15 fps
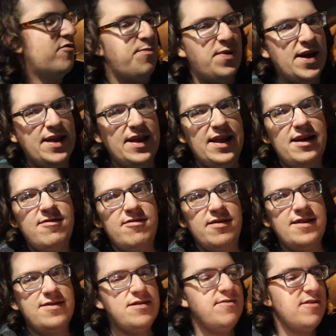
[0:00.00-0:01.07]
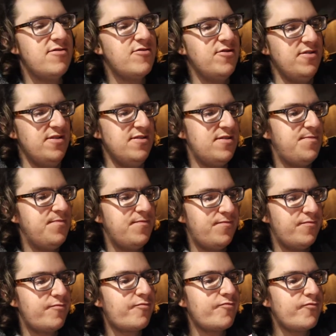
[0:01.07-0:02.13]
were playing today, so let's see what the score is.
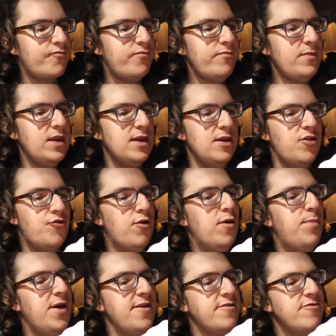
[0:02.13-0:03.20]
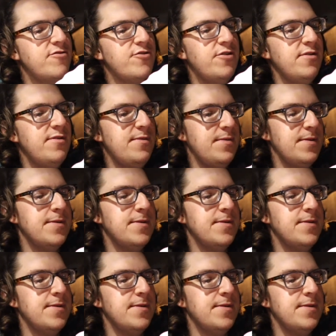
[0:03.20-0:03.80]
Trailblazers score?